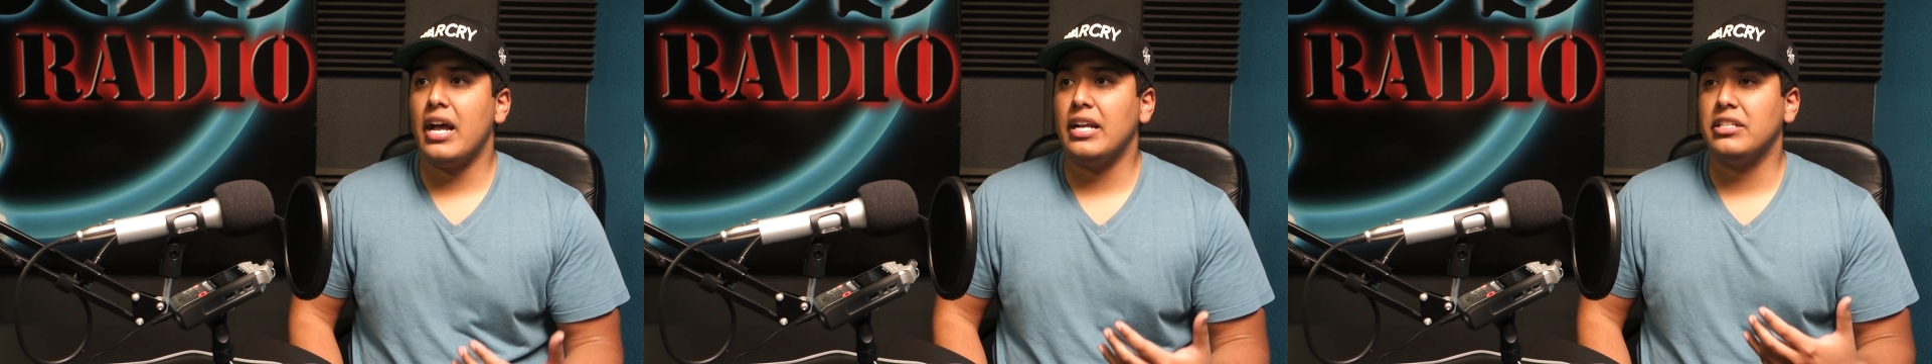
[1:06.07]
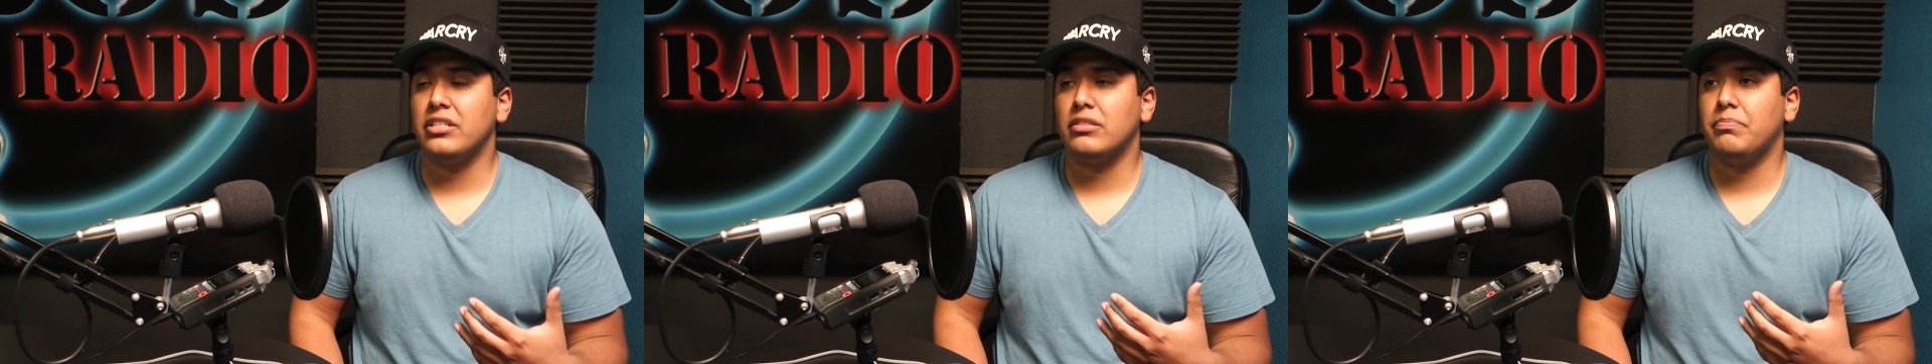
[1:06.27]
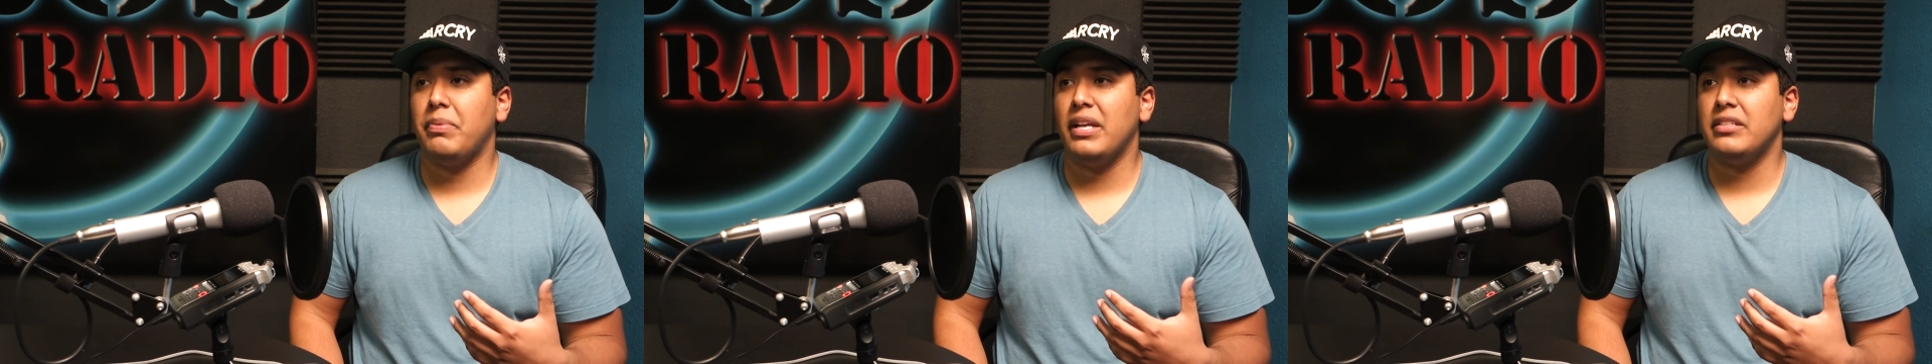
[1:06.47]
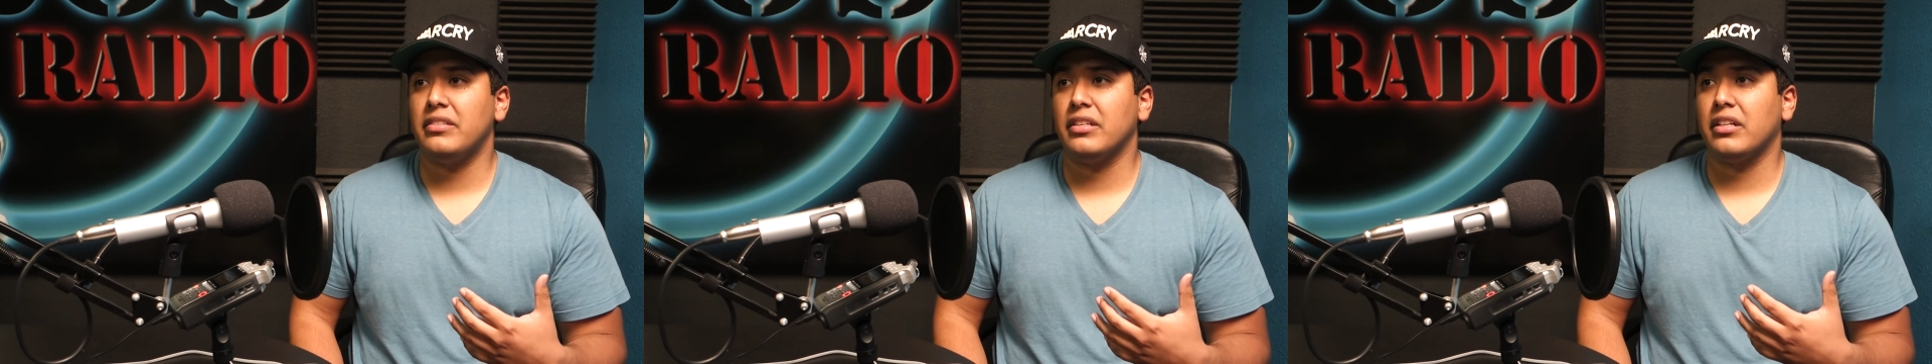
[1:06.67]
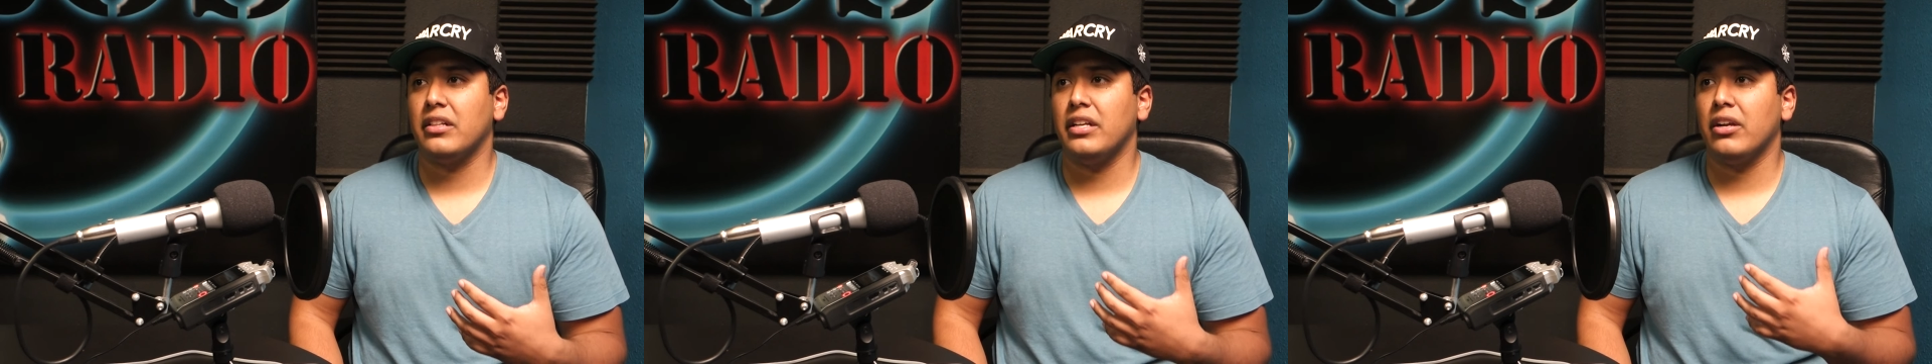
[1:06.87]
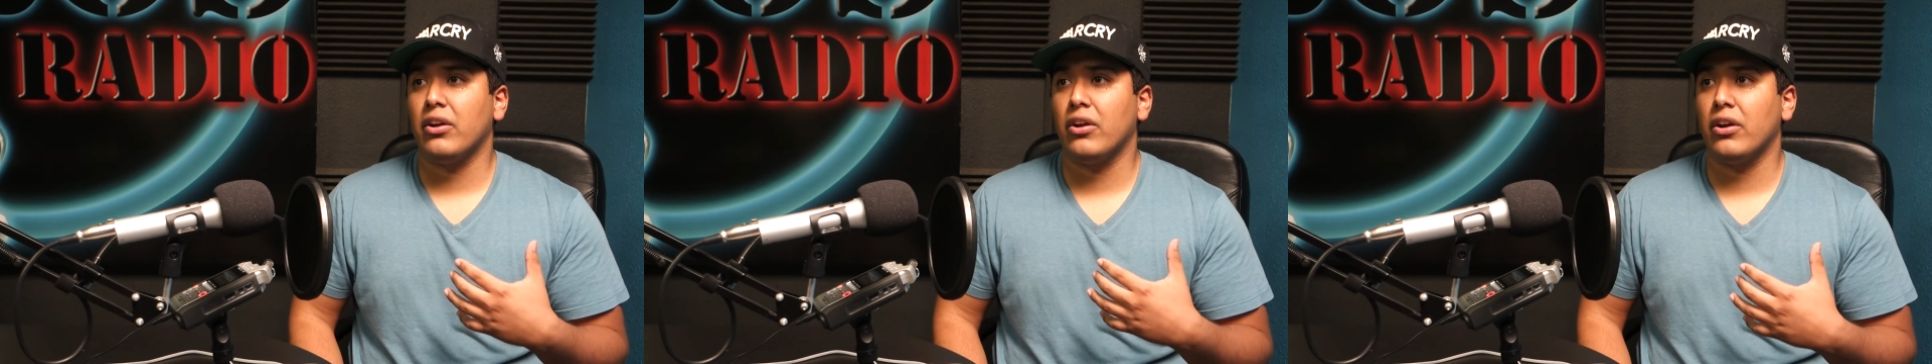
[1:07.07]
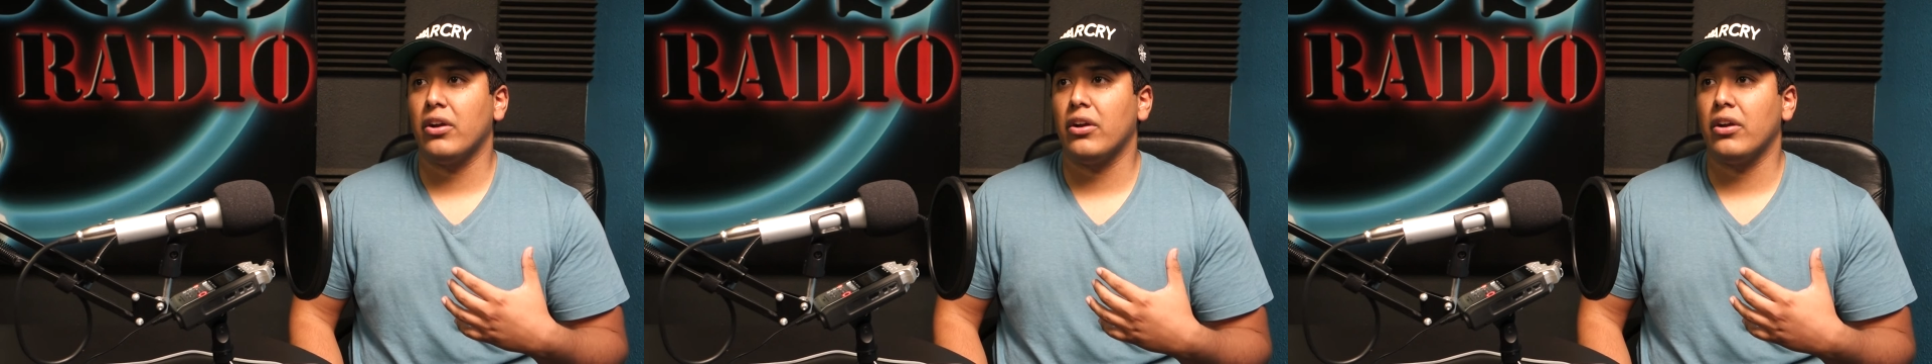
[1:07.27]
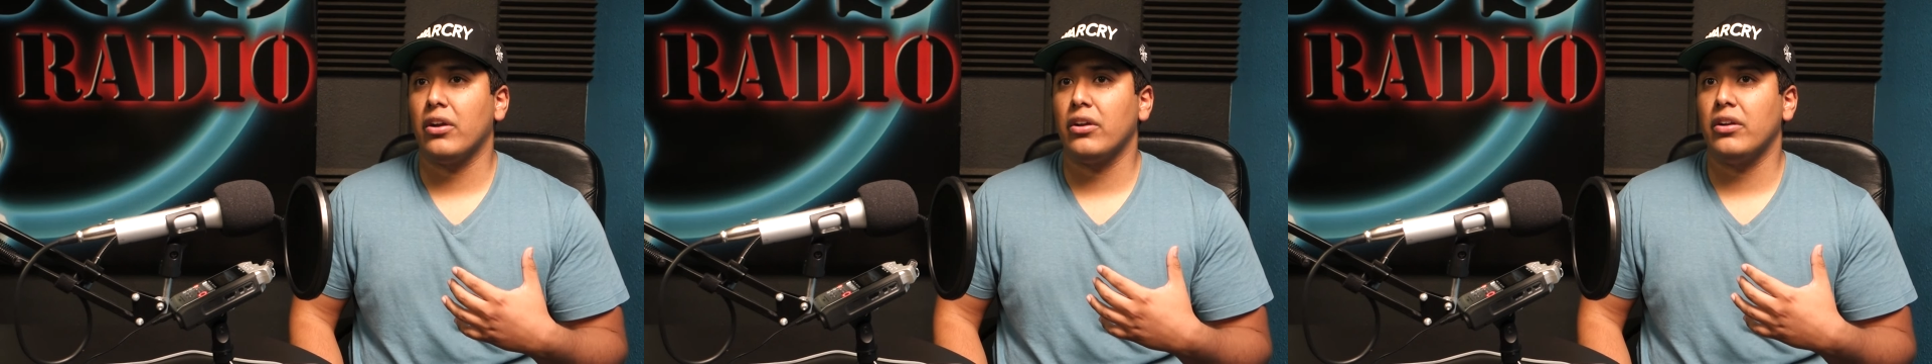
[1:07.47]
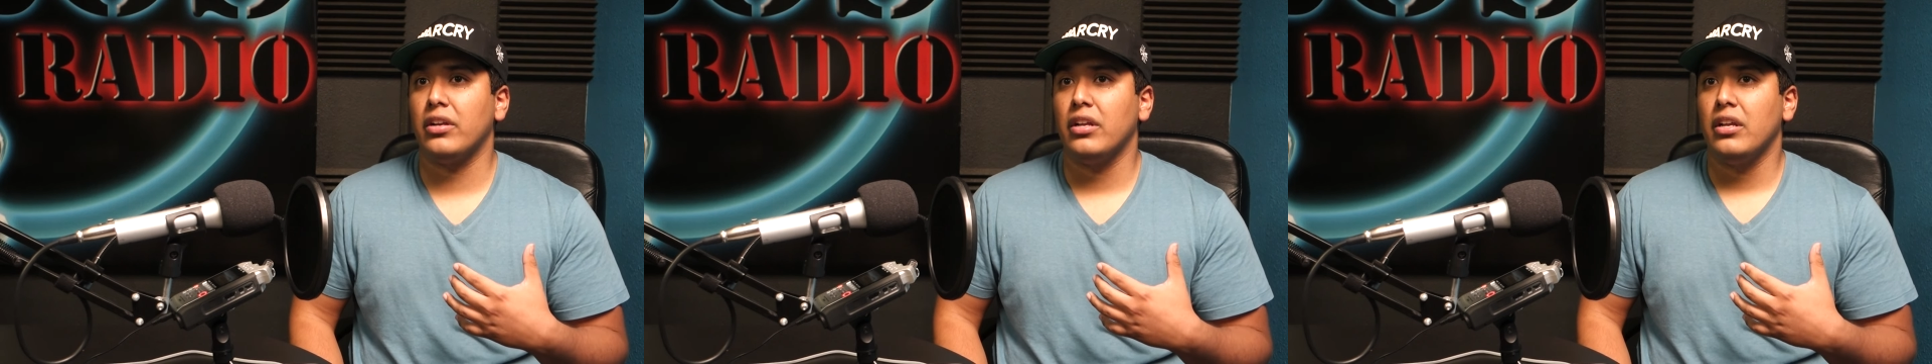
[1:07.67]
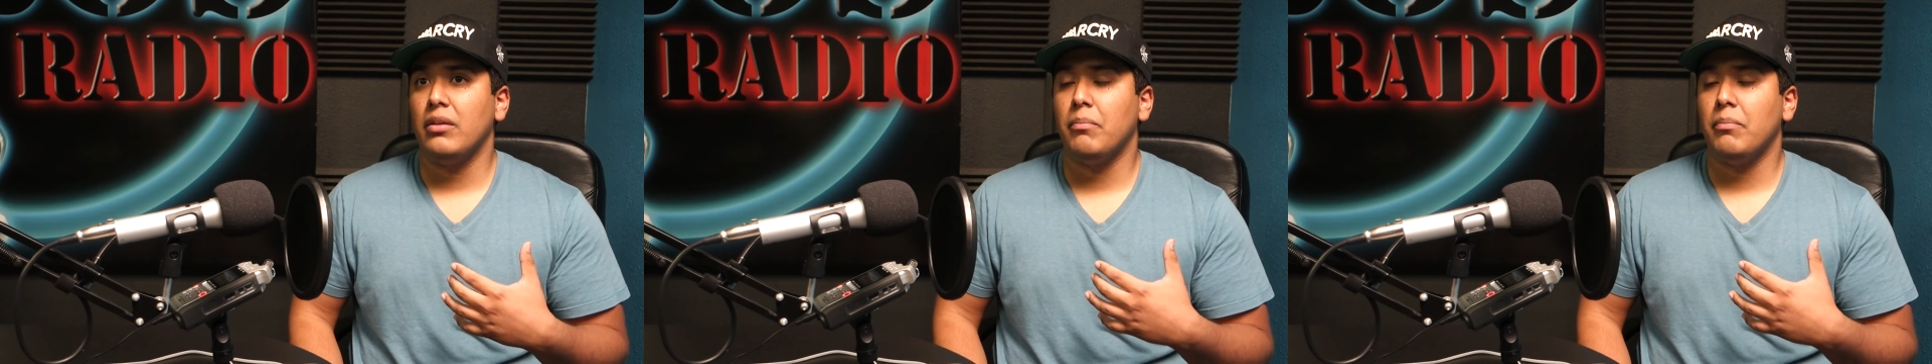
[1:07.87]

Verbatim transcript: I just basically heard